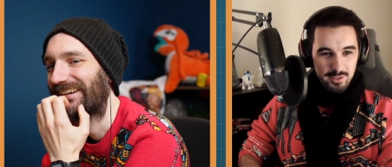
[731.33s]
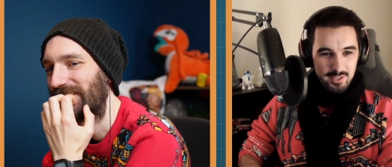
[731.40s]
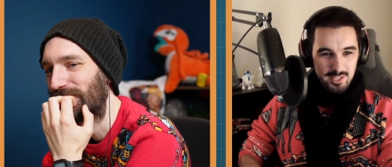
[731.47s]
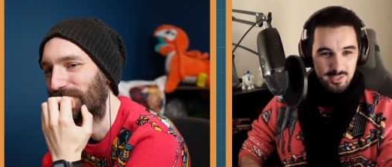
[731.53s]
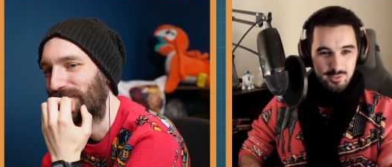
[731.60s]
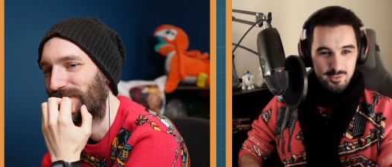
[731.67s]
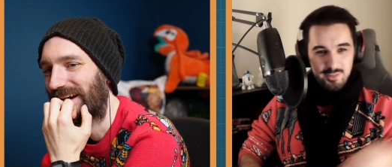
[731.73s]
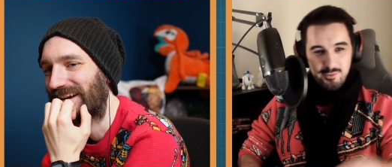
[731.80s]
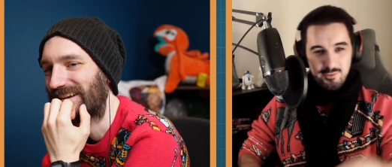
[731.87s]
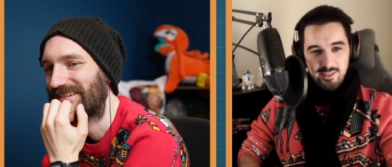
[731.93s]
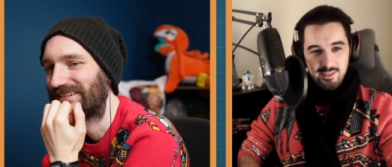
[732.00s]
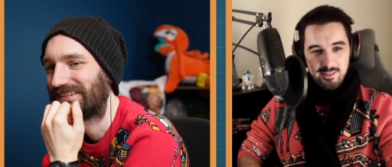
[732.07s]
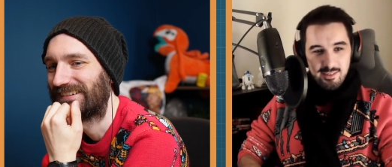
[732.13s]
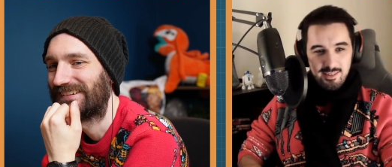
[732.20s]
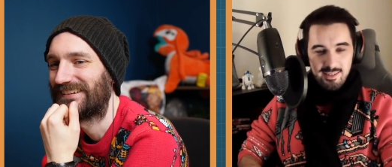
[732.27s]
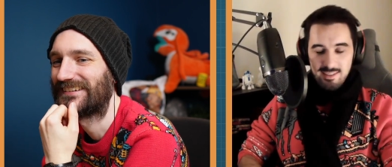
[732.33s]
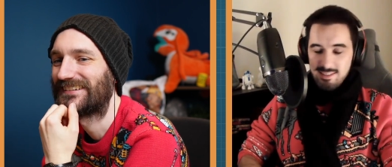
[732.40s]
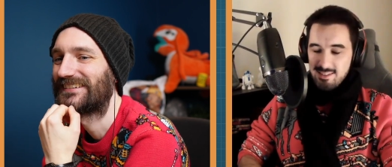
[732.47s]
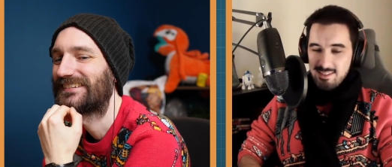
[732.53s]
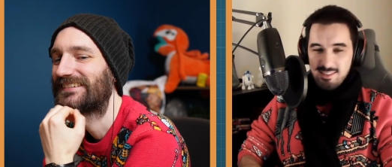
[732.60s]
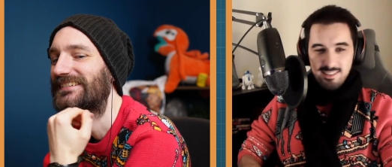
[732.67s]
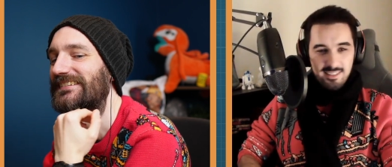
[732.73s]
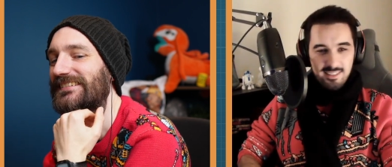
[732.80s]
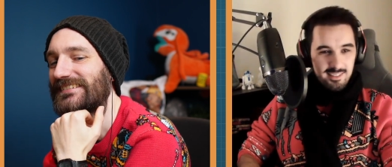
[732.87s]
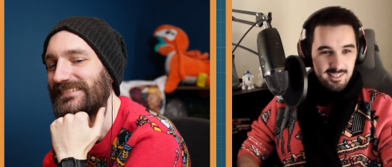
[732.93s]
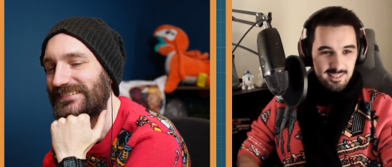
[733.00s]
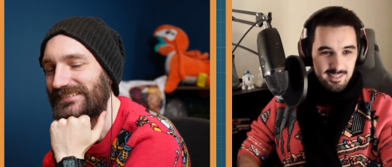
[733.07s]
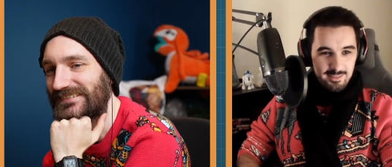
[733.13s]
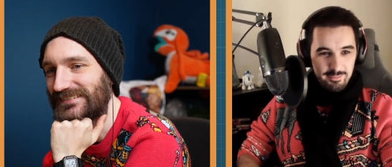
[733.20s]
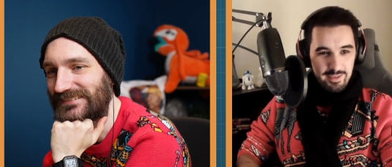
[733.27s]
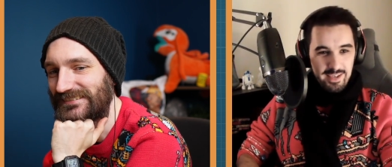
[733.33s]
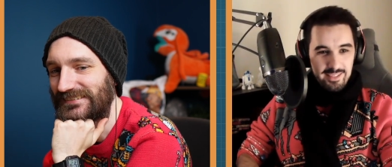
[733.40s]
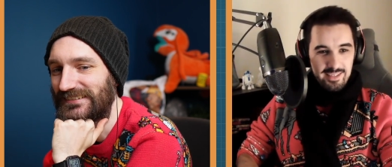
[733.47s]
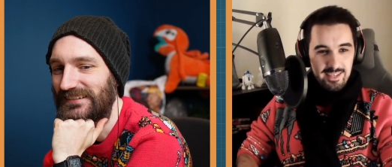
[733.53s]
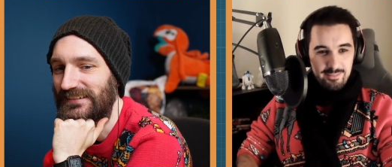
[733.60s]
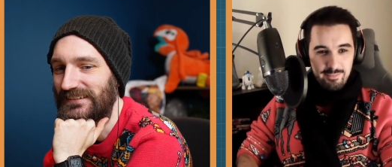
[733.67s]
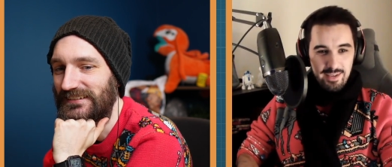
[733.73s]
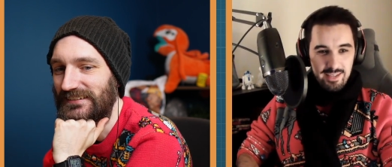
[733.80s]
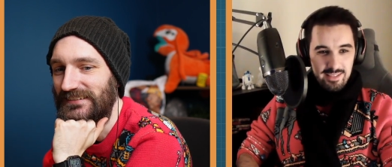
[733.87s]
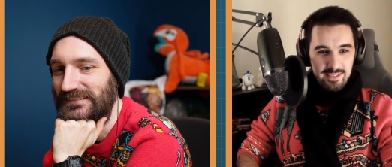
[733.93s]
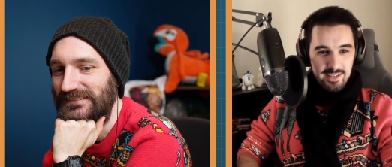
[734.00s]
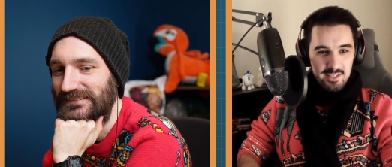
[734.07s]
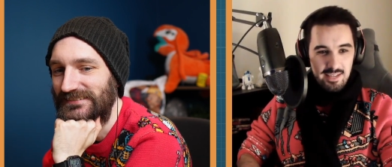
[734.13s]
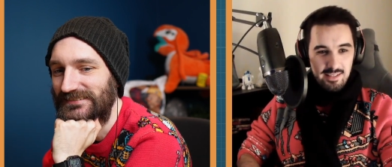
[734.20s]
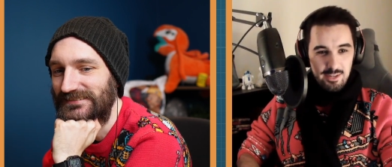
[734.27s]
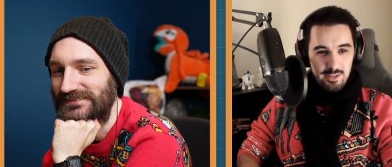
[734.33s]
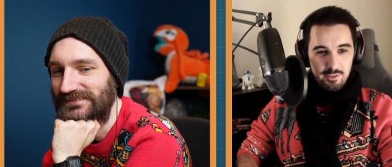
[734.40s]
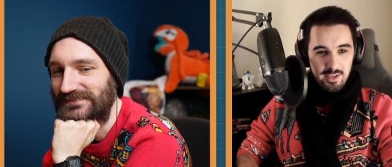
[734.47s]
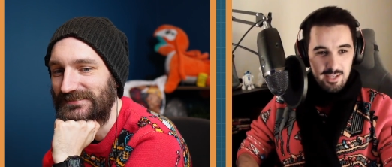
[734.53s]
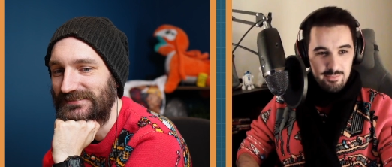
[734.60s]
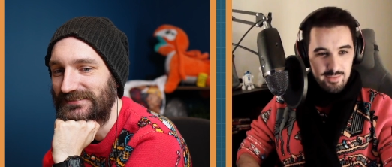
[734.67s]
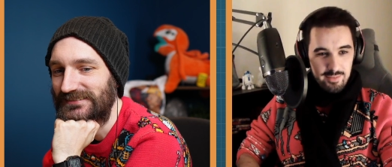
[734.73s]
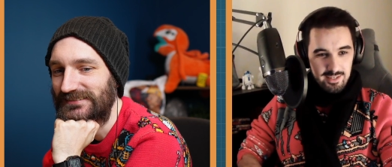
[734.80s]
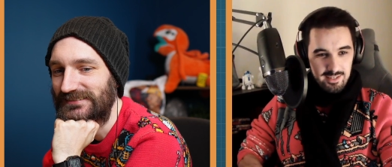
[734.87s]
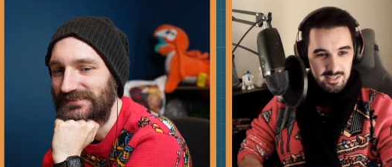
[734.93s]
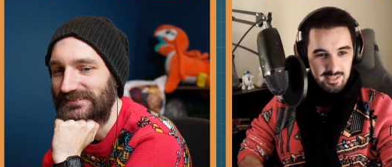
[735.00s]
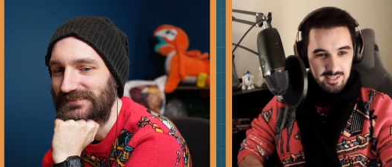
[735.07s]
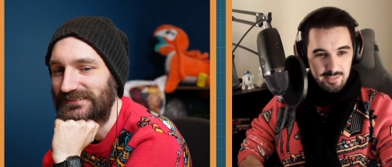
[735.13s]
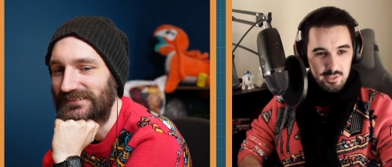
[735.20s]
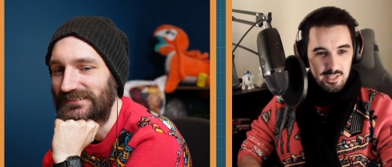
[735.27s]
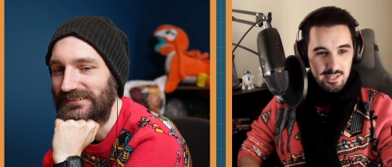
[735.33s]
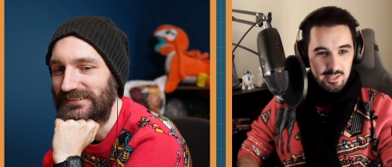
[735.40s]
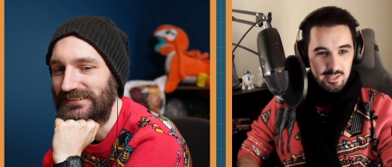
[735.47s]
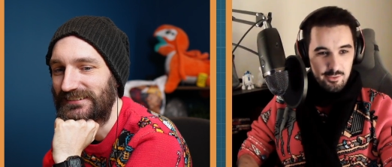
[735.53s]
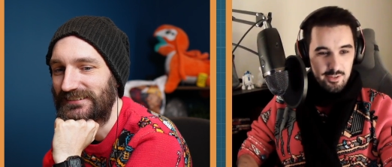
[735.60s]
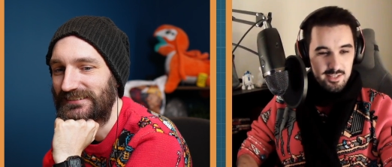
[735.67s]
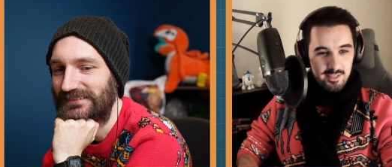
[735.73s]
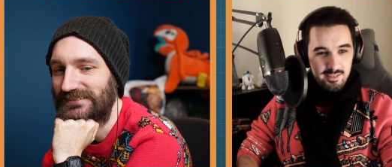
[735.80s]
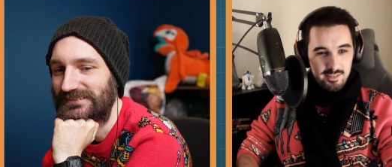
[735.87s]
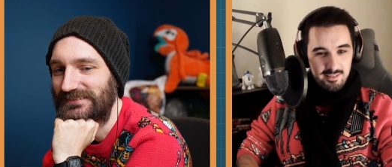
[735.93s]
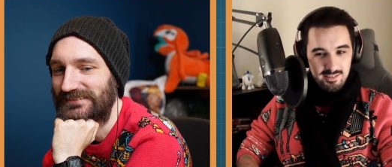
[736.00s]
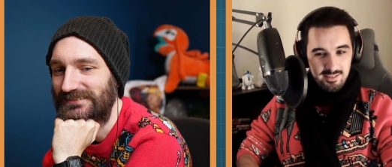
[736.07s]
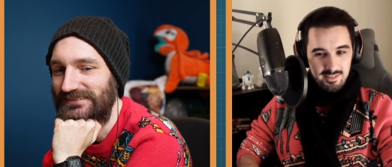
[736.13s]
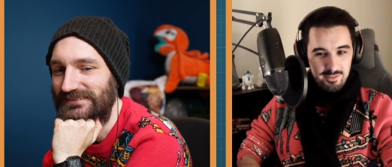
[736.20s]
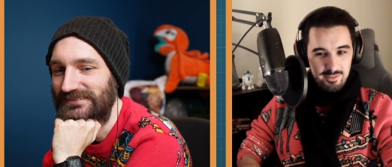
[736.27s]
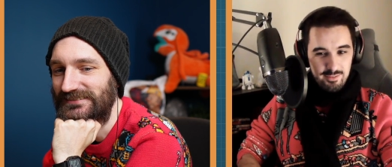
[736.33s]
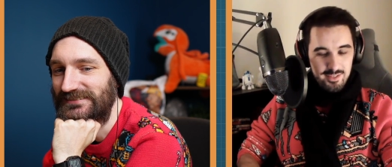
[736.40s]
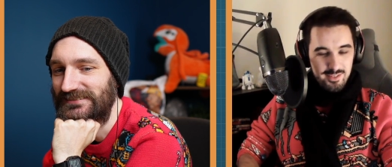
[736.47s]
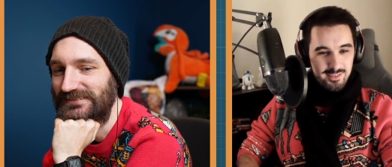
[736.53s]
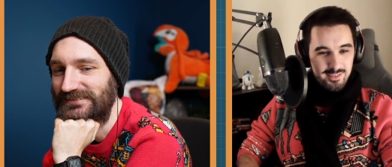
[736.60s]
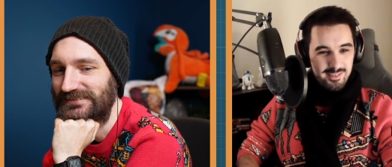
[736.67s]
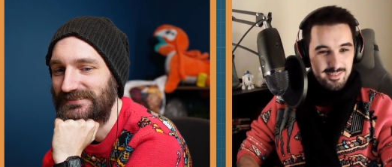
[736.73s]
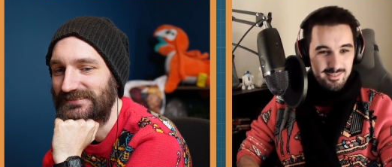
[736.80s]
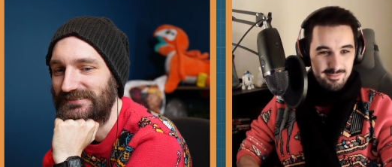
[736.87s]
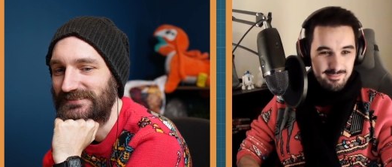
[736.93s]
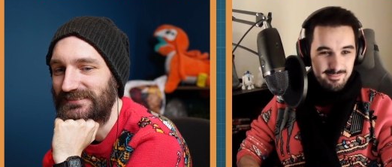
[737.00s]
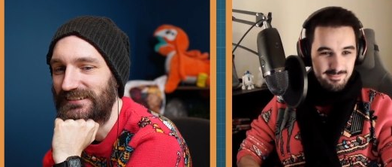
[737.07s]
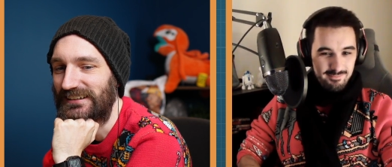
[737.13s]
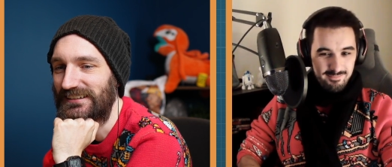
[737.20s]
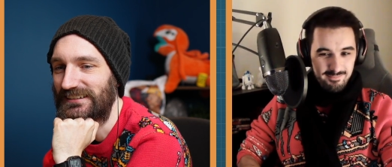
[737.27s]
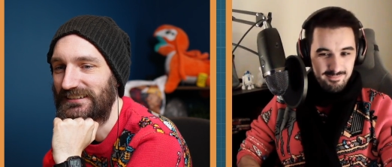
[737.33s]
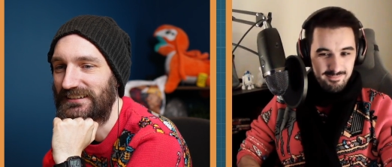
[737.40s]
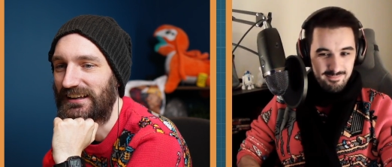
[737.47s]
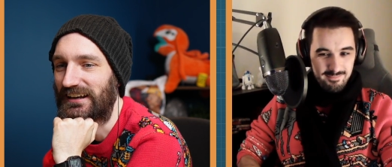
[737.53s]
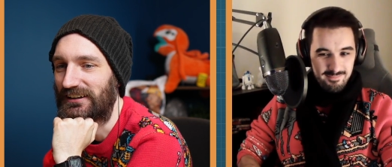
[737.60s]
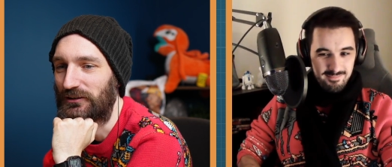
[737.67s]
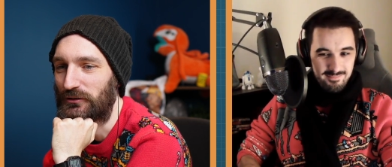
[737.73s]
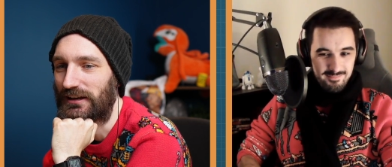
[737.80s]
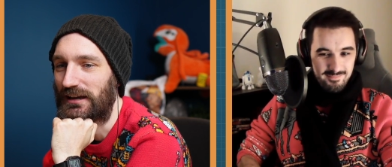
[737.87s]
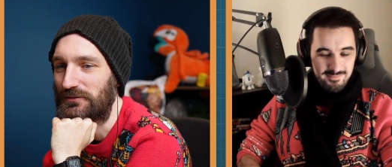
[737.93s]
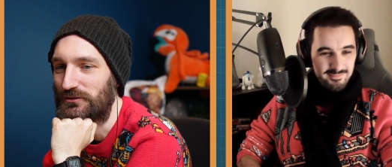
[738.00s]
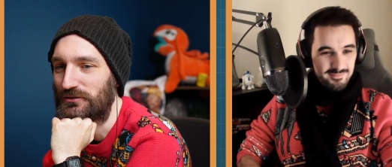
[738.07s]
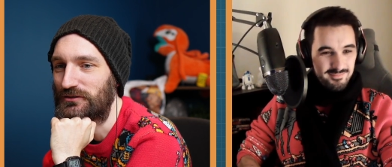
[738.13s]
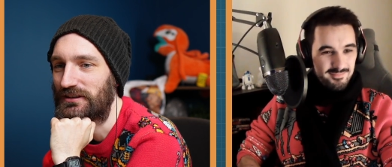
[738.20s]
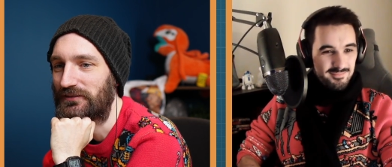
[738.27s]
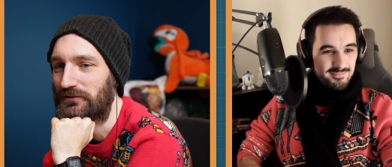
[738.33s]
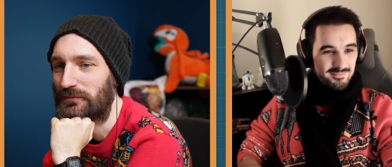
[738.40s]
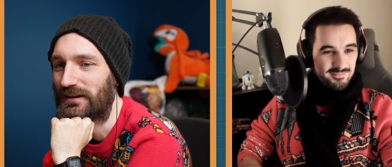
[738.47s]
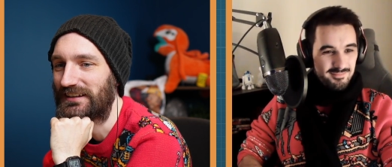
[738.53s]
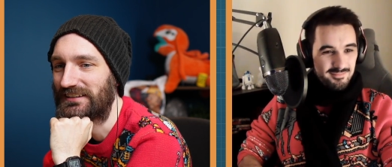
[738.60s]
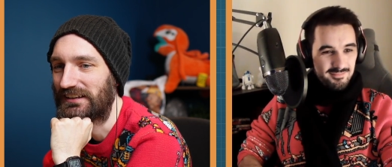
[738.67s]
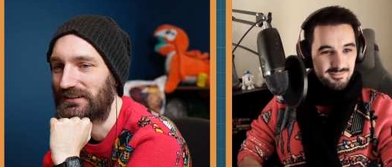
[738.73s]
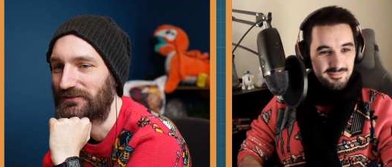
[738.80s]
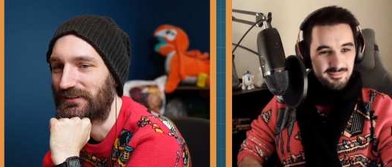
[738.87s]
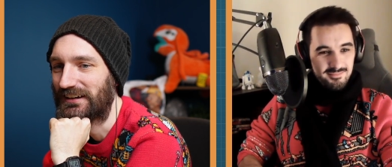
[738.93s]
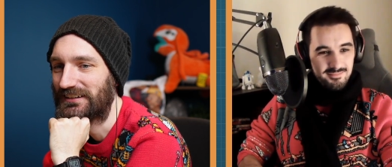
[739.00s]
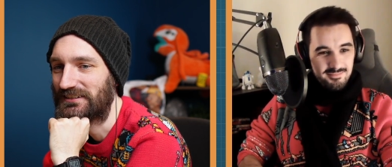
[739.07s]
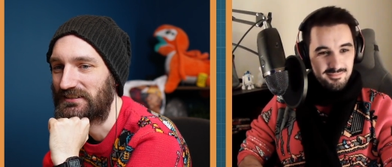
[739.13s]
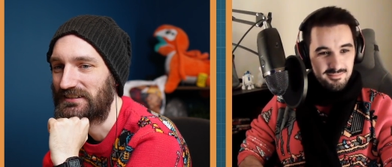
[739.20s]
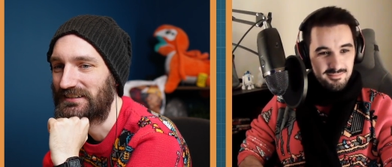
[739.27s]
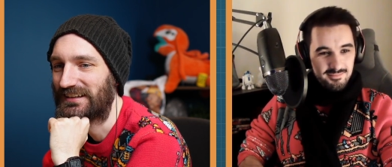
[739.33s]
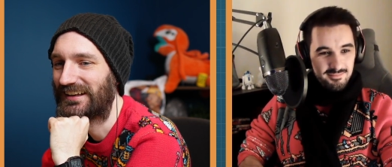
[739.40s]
Speaker 1: yeah, blocks into Package a square. Deluxe. Oh, make that make that a standalone game, man! Like it yeah, will sell like crazy. I promise you.
Speaker 2: It is a standalone game. You just have to buy Satisfactory